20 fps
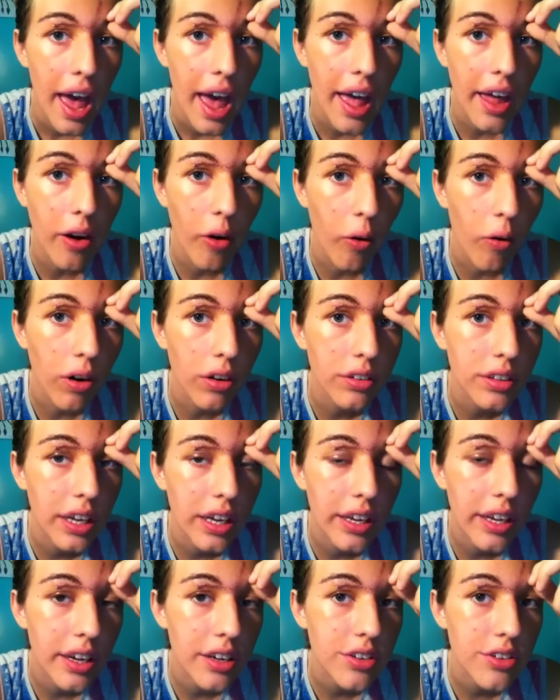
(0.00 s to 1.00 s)
And all day
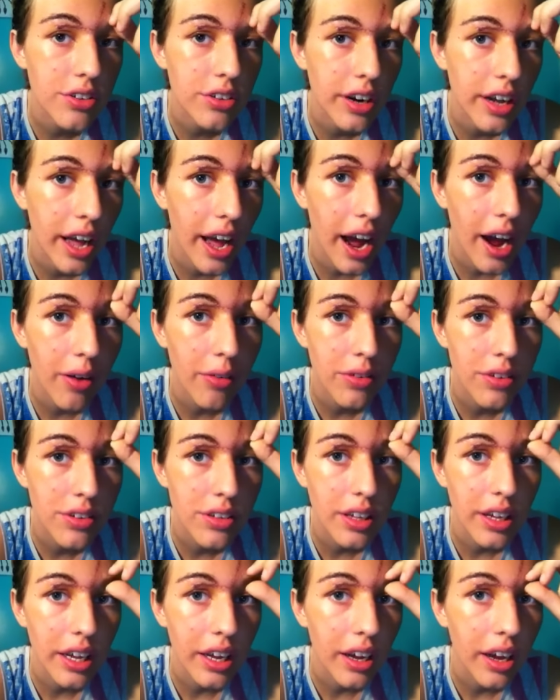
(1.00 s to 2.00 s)
yesterday, I
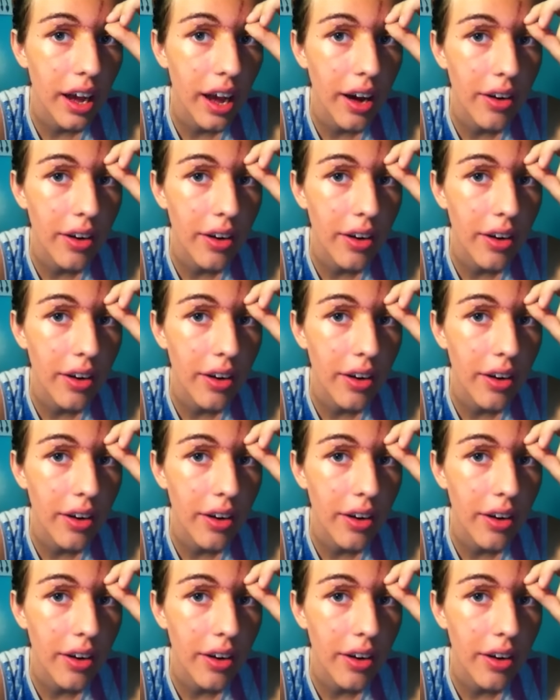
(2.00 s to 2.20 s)
was like,